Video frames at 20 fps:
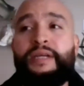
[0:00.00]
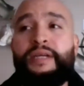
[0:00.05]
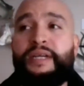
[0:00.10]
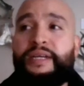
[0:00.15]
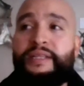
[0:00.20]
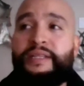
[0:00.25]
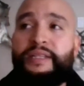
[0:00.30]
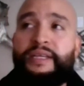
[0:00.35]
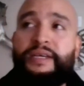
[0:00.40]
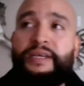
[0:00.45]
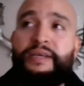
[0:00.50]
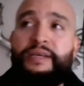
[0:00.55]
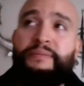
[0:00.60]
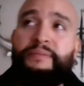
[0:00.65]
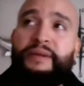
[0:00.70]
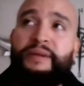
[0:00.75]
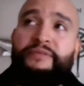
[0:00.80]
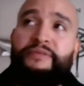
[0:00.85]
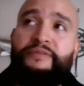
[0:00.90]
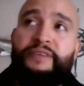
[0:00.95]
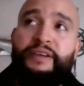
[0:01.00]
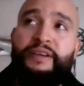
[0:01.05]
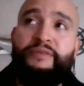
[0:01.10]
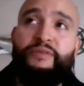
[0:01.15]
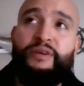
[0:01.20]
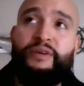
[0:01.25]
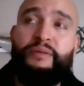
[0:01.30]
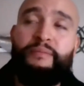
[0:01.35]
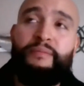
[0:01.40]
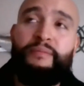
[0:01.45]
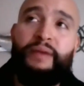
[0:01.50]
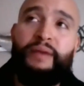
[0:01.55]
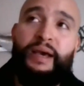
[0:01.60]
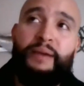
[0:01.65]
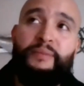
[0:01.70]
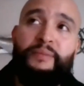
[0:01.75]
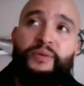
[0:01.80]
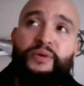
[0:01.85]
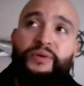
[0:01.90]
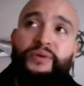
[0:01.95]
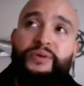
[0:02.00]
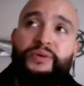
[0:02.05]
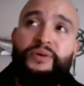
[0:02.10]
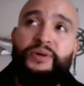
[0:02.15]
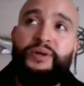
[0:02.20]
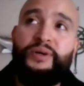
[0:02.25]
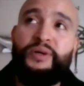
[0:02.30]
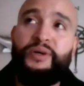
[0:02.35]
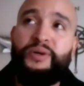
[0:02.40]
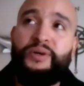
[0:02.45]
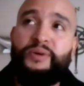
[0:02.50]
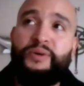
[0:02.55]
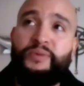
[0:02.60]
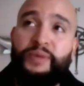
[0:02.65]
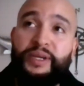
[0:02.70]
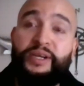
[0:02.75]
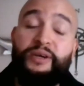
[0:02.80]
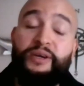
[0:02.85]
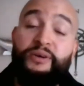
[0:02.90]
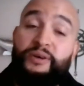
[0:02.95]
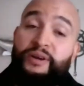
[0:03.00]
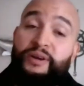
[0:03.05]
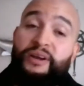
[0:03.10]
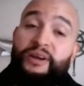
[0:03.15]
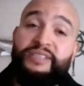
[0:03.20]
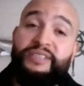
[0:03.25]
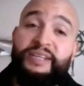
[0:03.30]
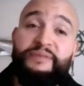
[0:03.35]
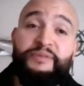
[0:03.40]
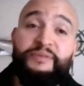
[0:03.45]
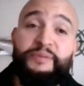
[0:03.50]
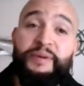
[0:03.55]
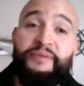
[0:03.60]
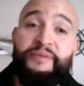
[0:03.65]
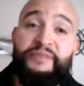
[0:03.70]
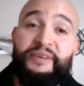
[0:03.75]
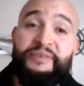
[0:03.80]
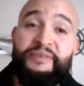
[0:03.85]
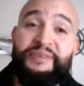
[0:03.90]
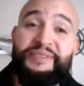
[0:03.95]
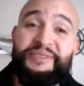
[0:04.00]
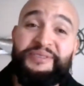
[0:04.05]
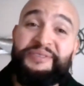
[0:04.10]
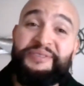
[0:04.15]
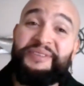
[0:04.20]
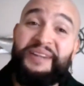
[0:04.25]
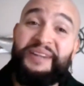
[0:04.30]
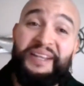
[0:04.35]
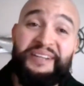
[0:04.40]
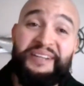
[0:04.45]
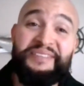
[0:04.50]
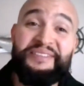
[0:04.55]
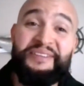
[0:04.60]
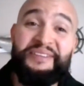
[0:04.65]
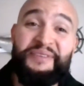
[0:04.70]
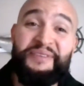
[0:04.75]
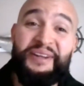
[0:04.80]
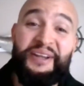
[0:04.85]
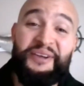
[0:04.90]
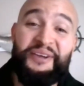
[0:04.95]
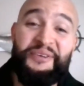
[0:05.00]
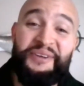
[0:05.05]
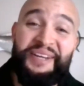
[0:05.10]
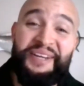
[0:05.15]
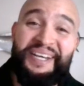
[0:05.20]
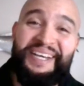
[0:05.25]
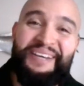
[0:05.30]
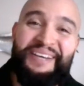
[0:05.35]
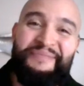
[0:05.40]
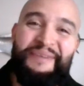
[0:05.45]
And then my favorite mammal, we could go a long time for my favorites. There's a lot of stuff in Laguna.